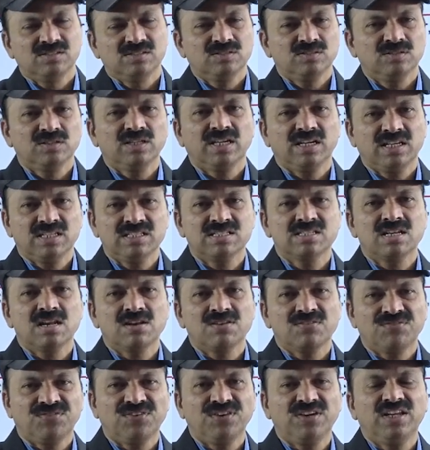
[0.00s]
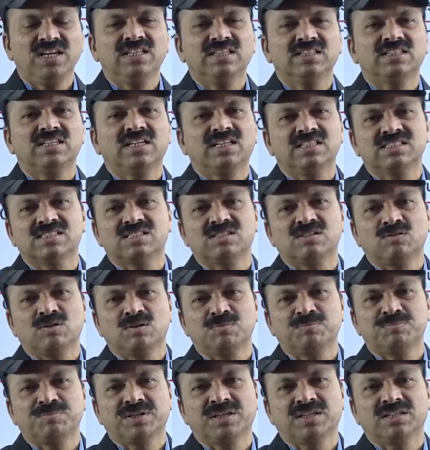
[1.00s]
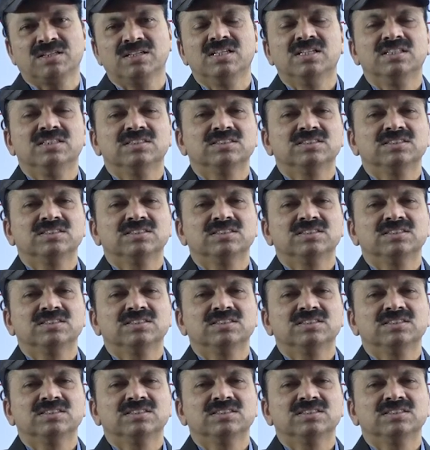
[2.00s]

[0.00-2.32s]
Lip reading: Okay, regional feeling that is developing.